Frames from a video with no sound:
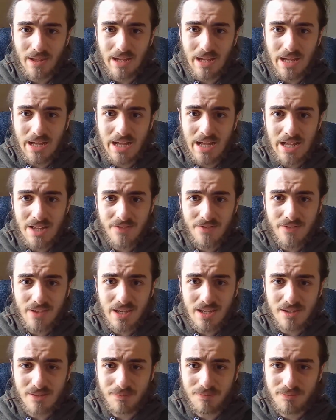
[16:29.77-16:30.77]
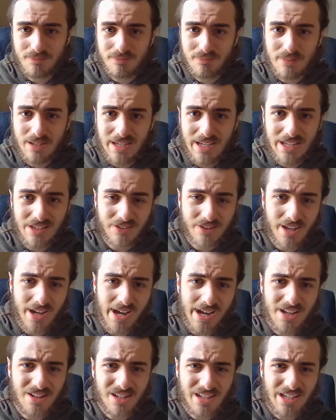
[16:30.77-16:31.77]
I think it's
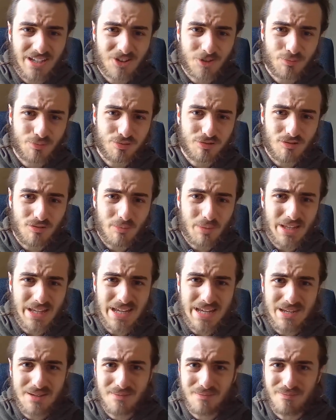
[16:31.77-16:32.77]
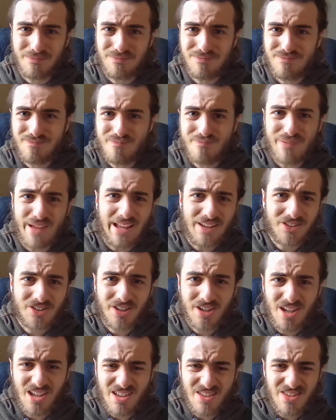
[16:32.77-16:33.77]
probably
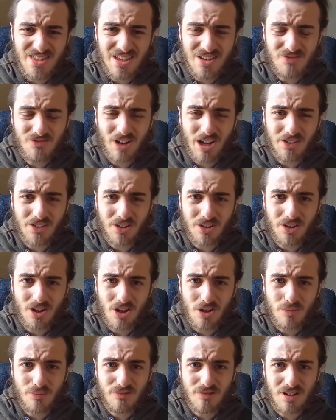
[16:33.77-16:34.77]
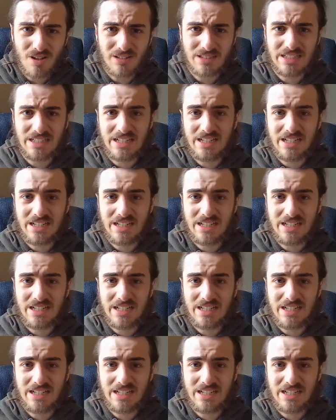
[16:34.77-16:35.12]
better than Rise of Cobra,